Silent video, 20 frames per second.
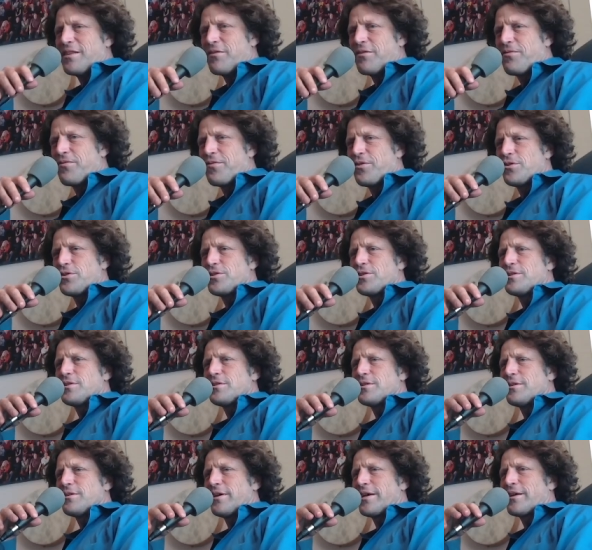first
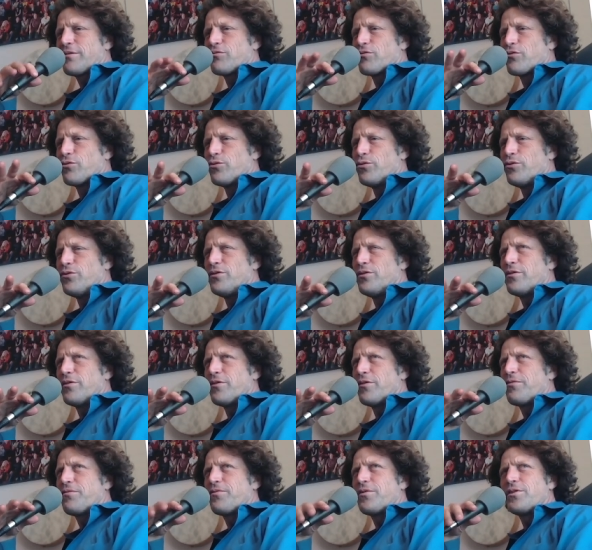like rule or the
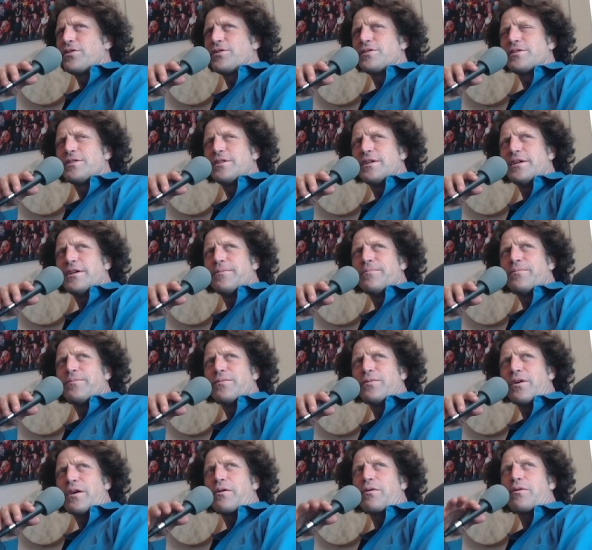first
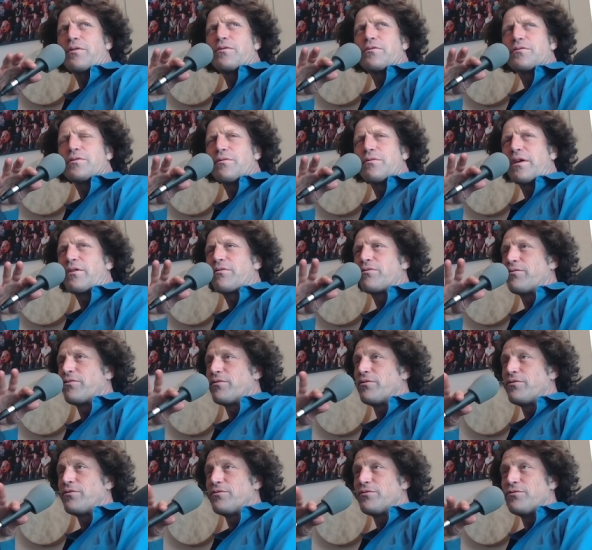like you said, like
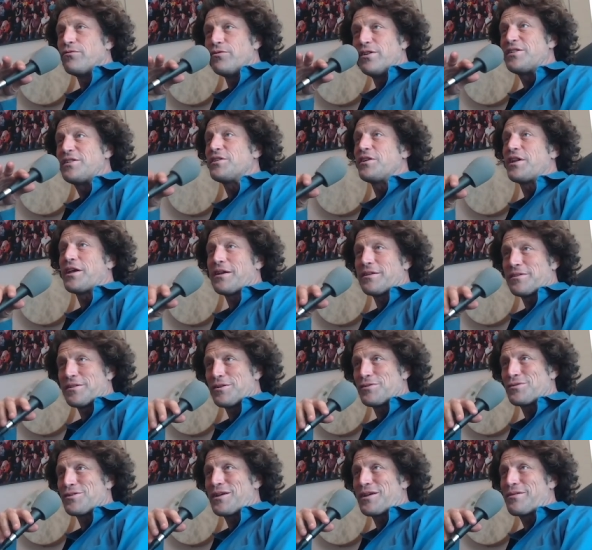listening? It
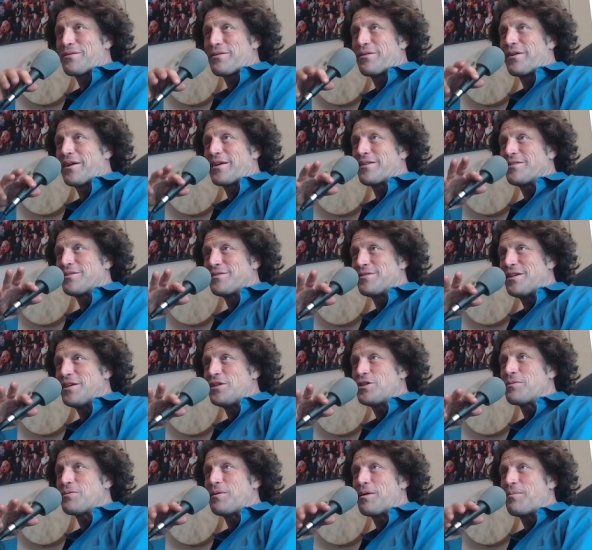sounds like
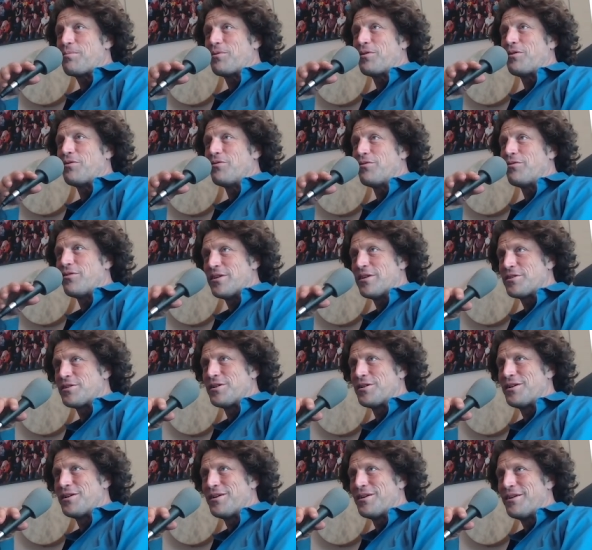teaching people to
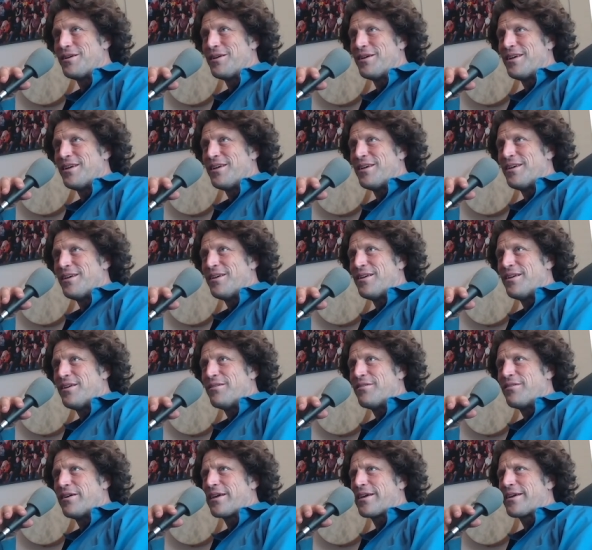listen.
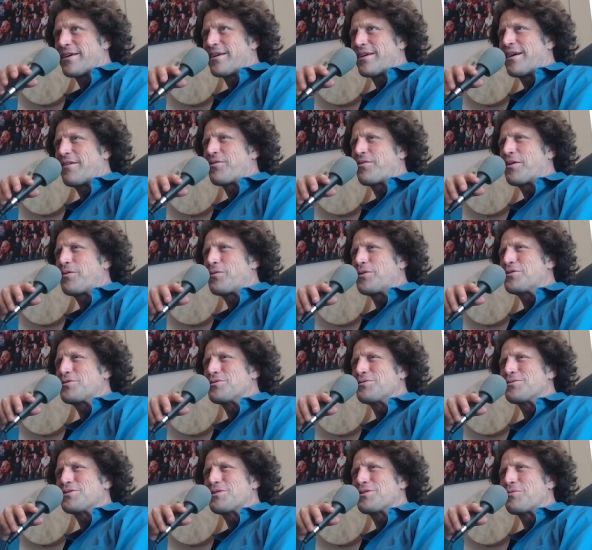Like I forget what
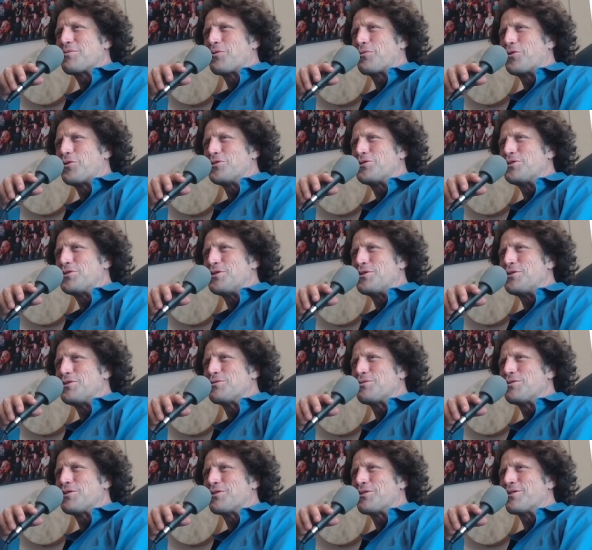some of the words you use
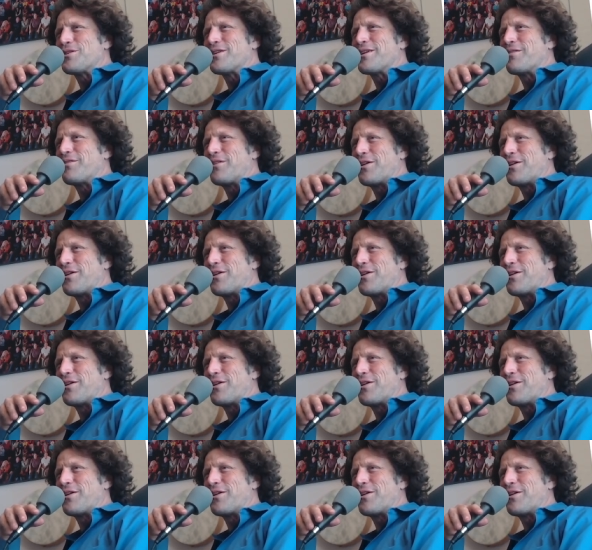when you're giving that